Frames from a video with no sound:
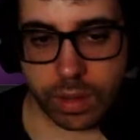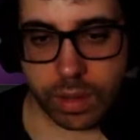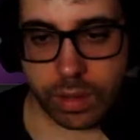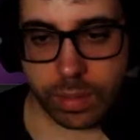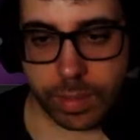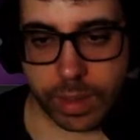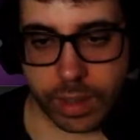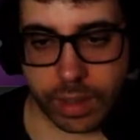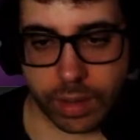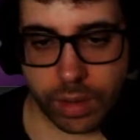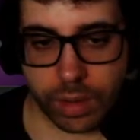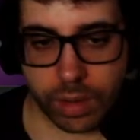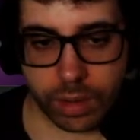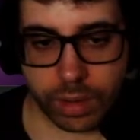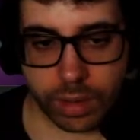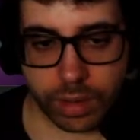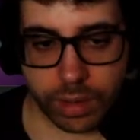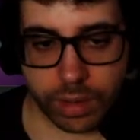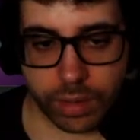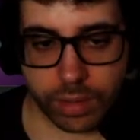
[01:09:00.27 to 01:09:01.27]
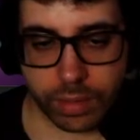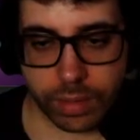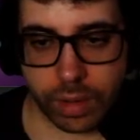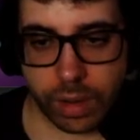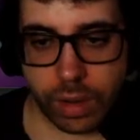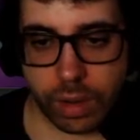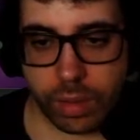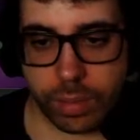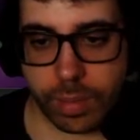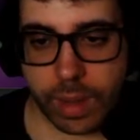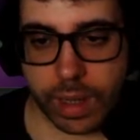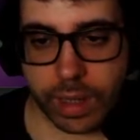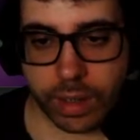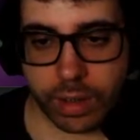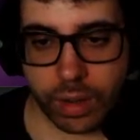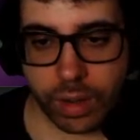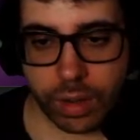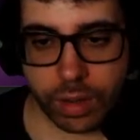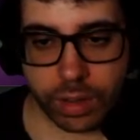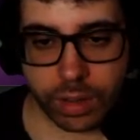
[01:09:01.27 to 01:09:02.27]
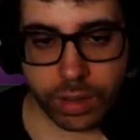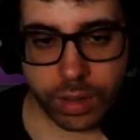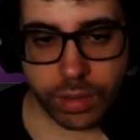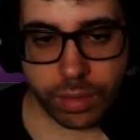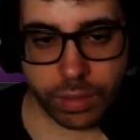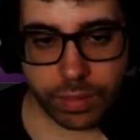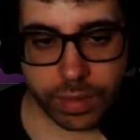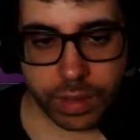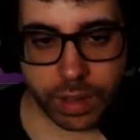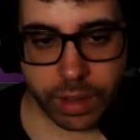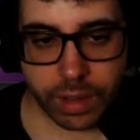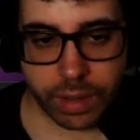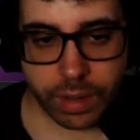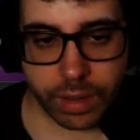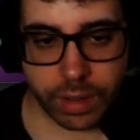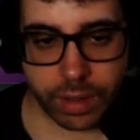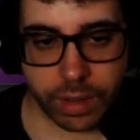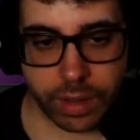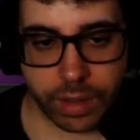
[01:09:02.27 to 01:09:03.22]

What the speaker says: Oh my god, and go. Oh my god, and go over here.